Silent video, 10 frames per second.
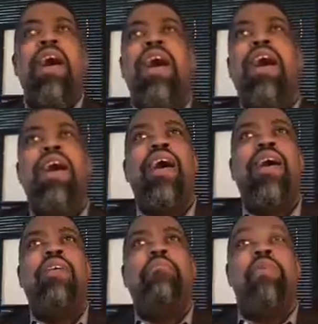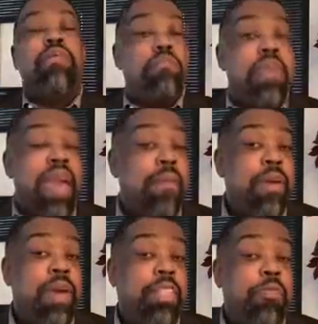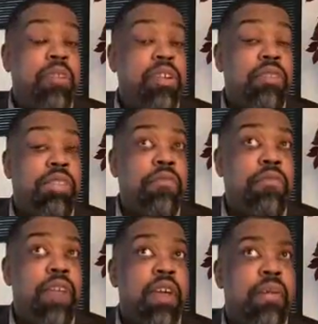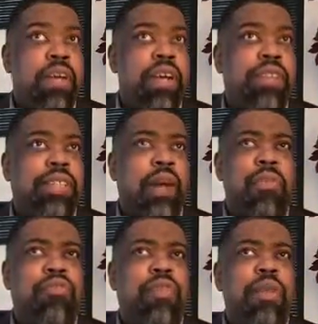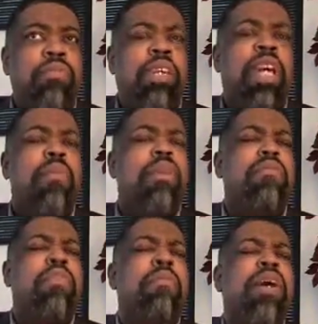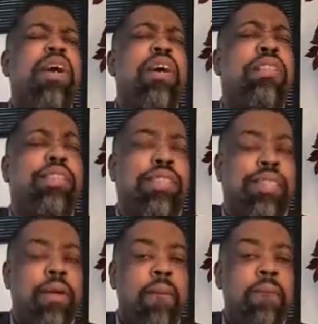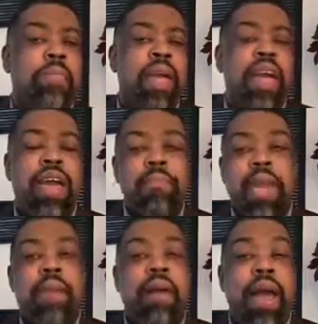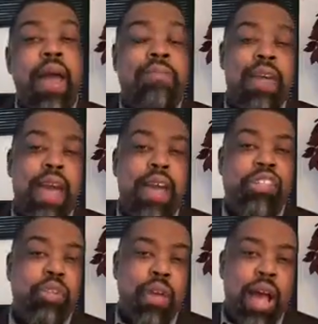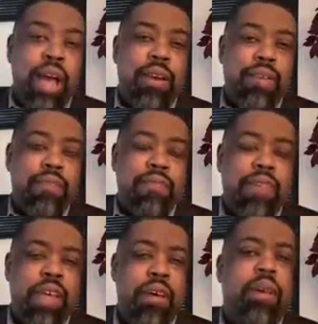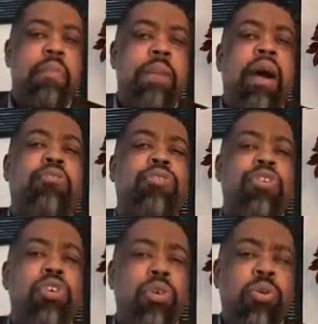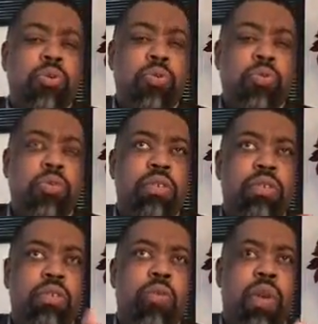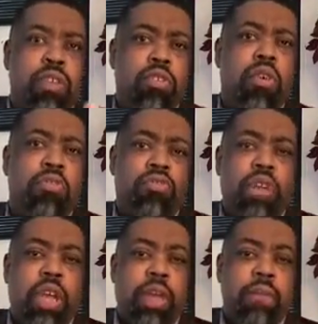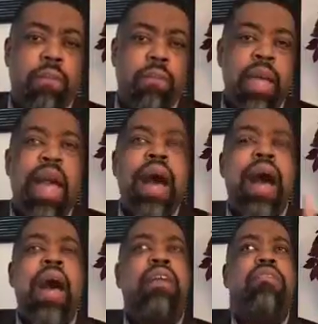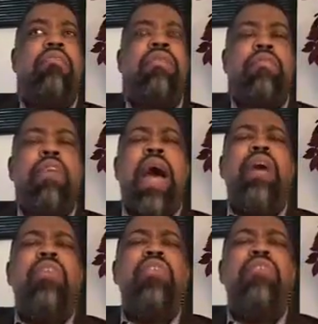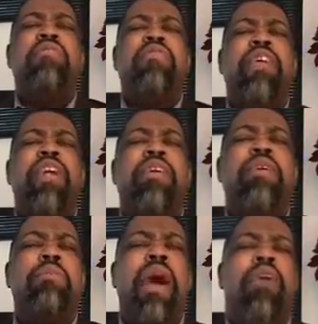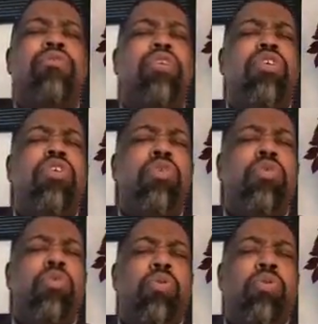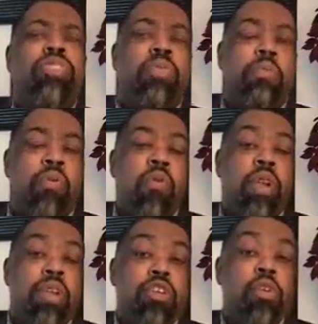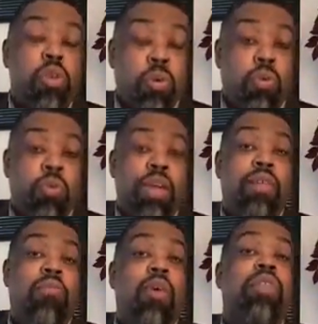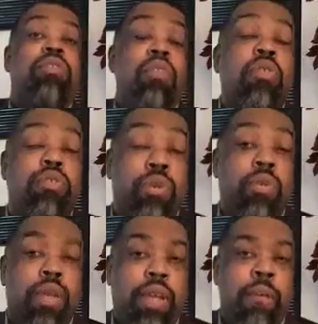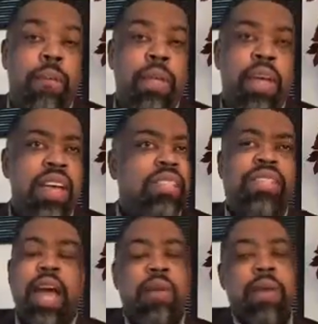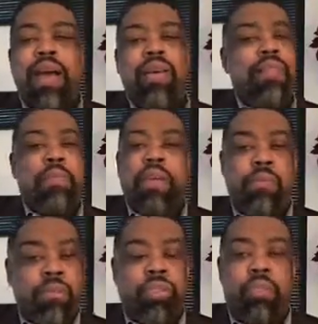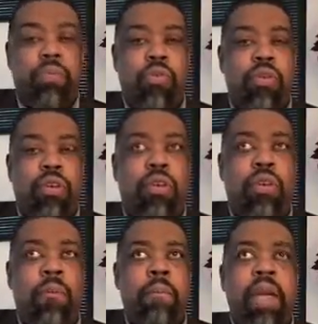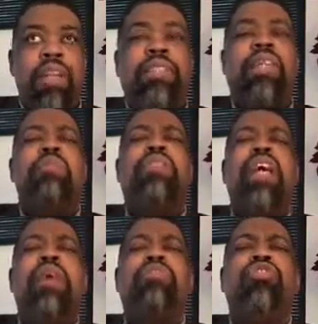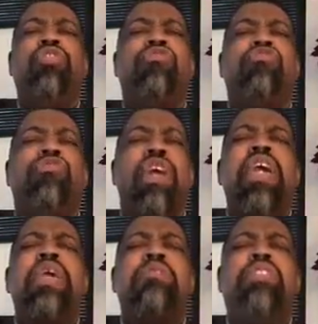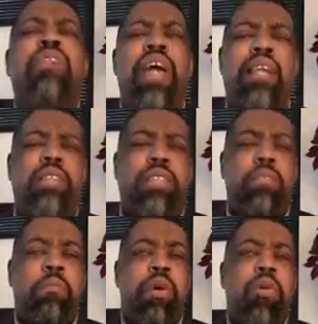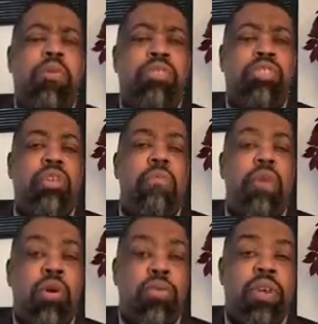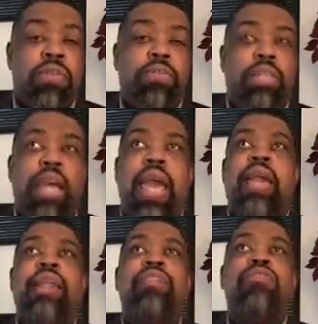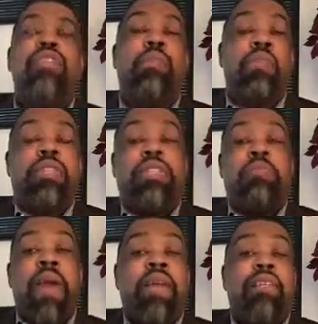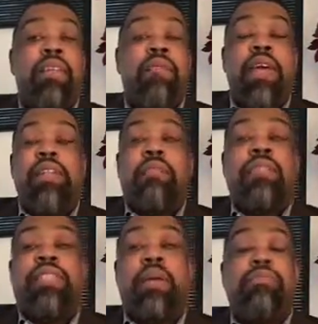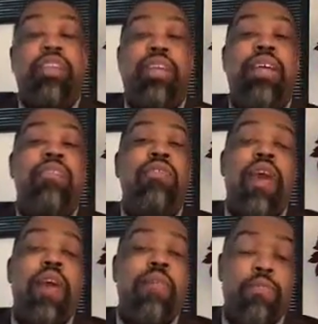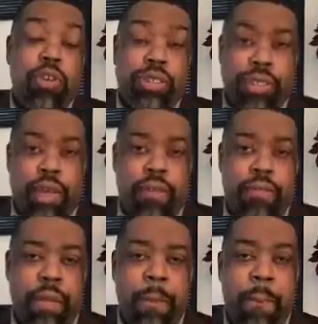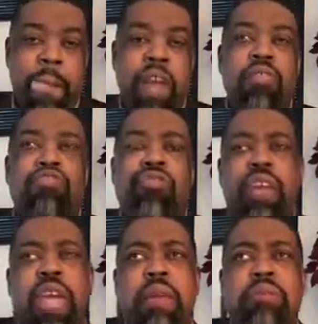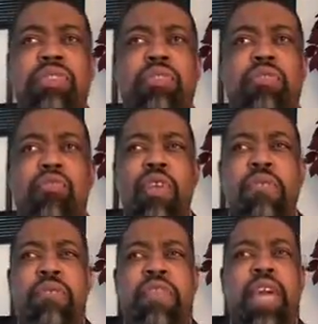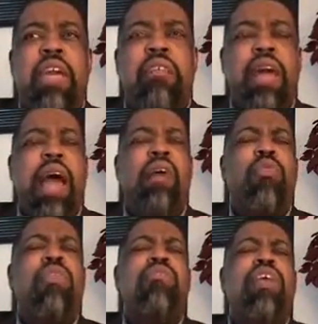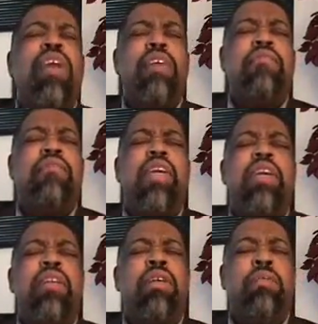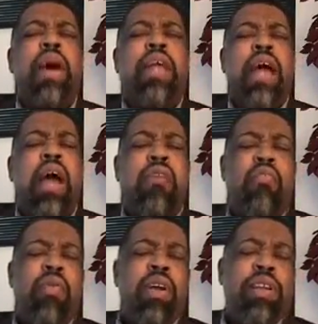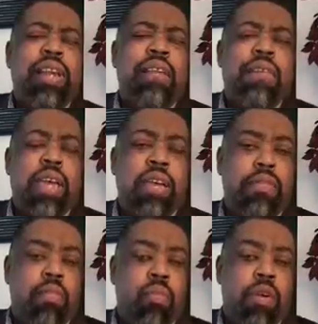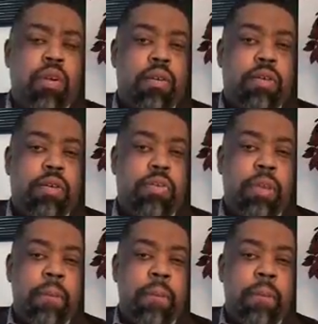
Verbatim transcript: Uh, but maybe it's producing fear because our dreams are coming from us. And maybe I have to ask you, how do you feel about you doing your dream? How do you how do you feel about you supporting you in what you're doing? It's not about other people supporting you sometimes your dreams expose the motives and the perspective and the perception that you have of yourself. Dreams reveal how we really feel about how we're living in the world.